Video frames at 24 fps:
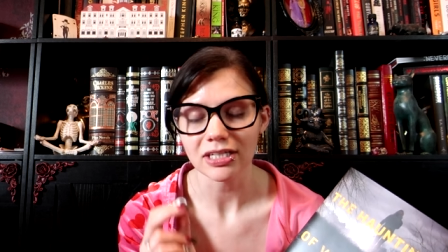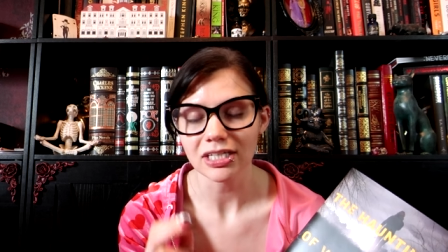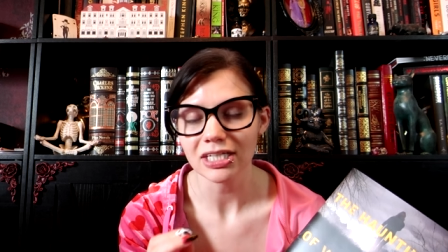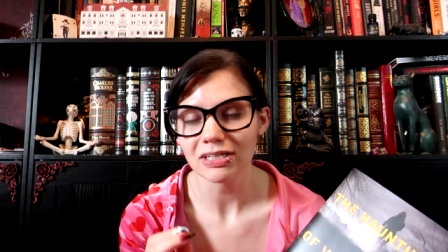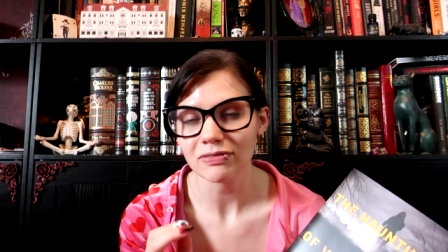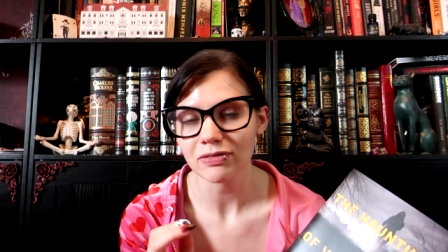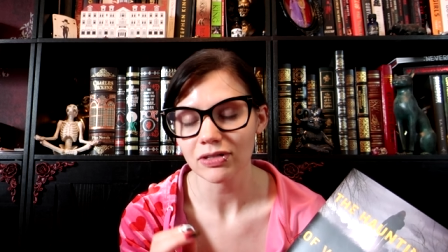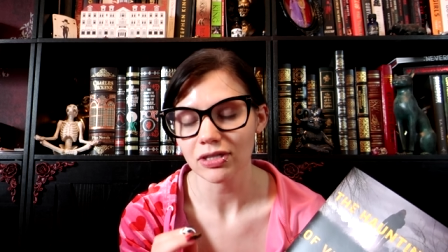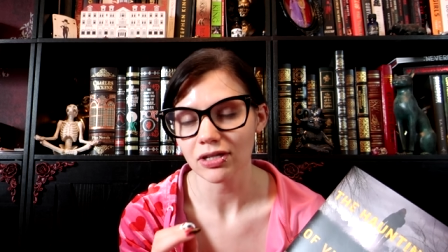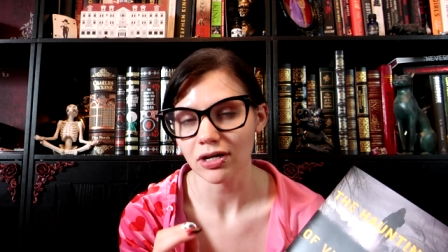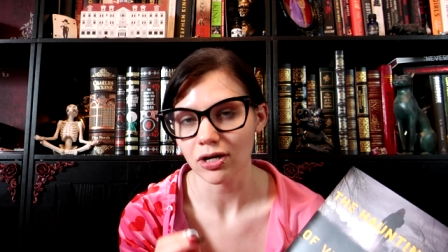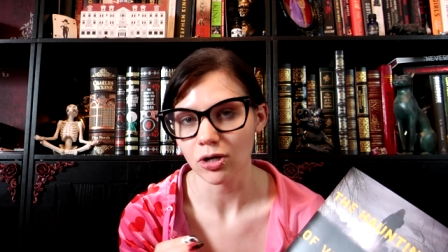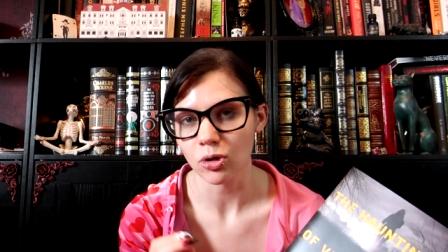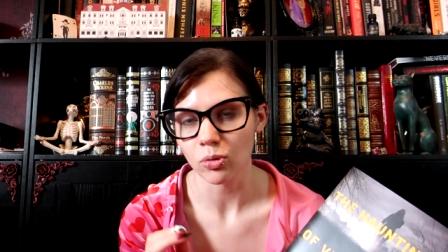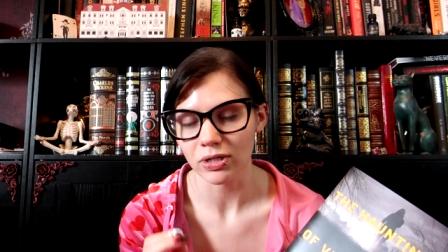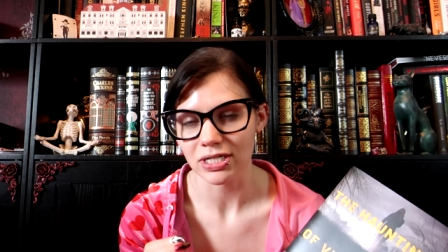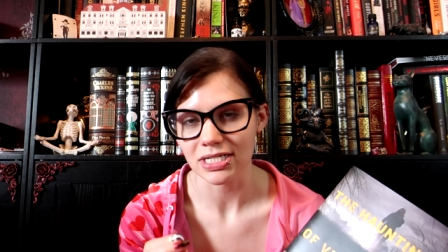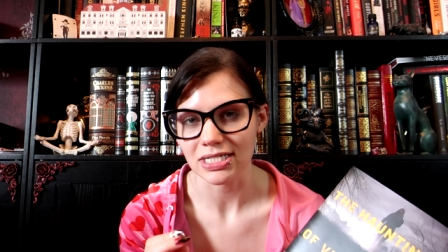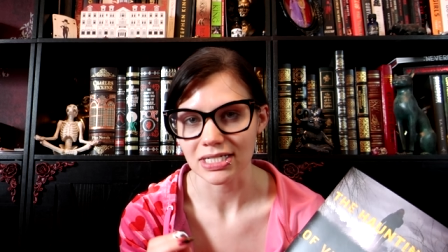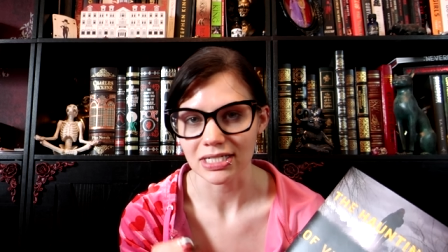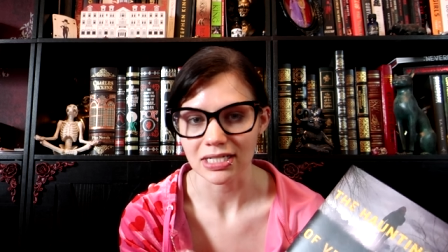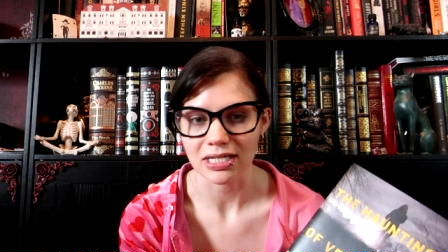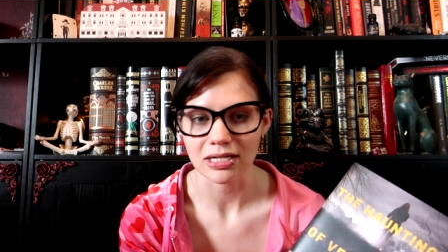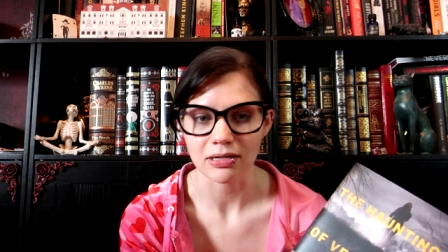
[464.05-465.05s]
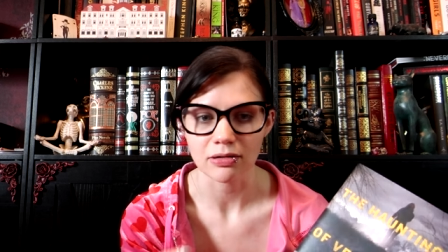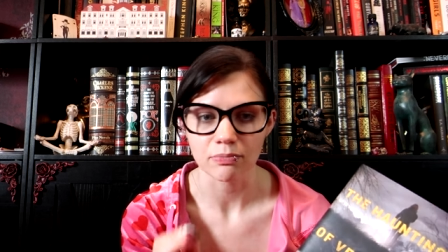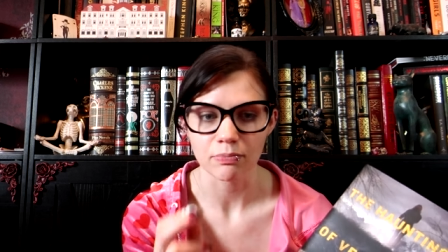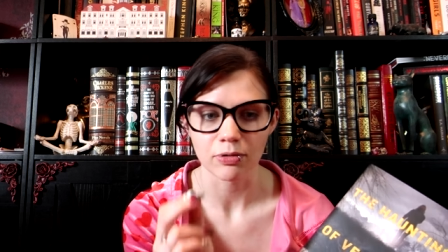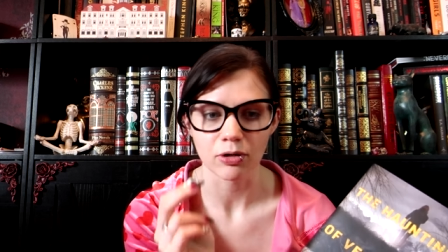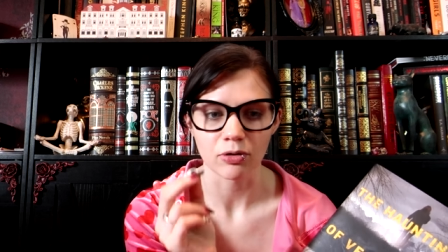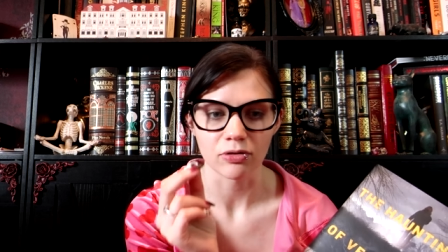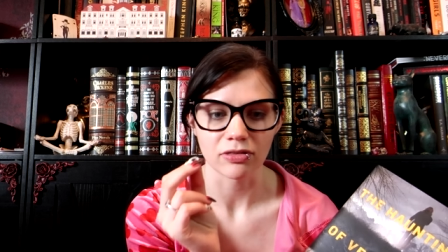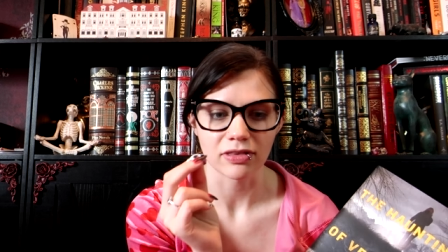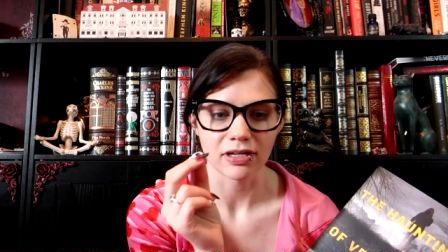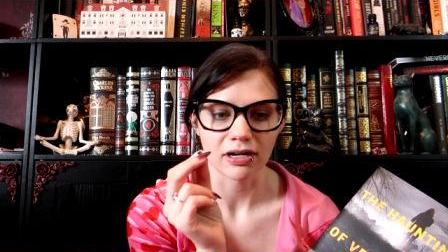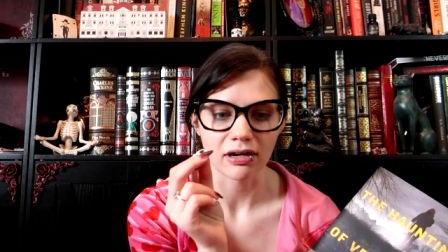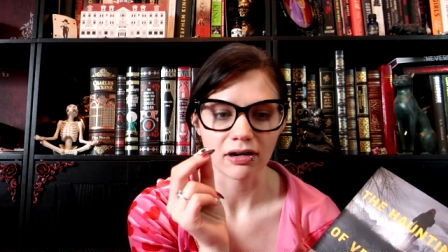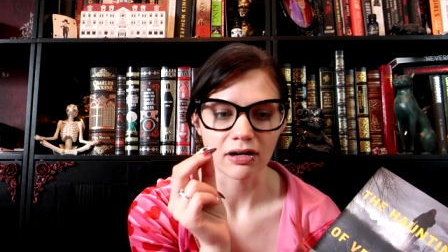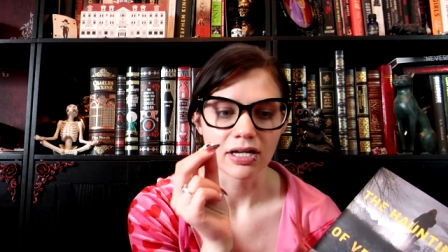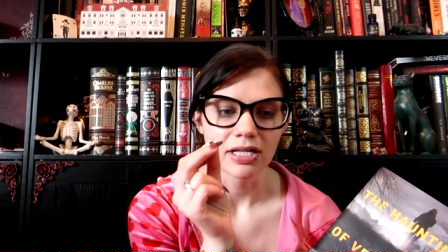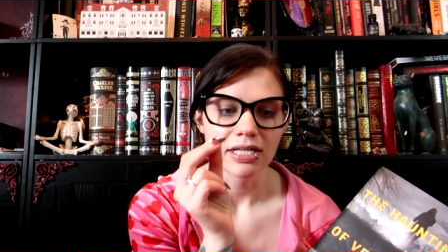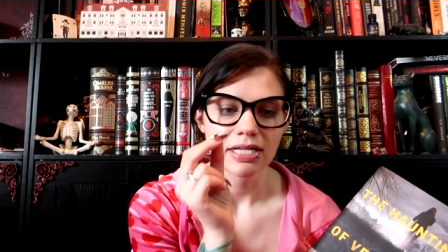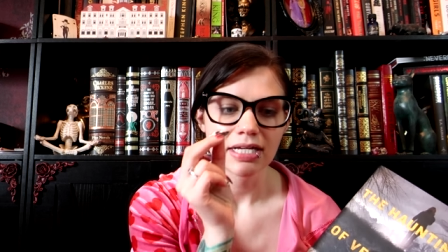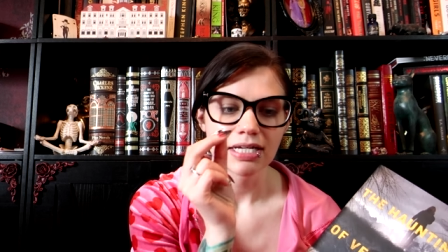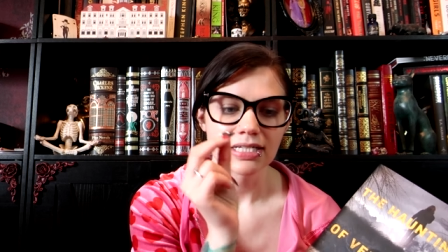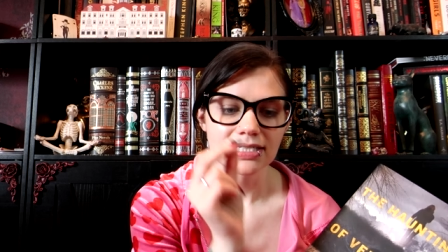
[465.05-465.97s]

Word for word: even though we're seeing both their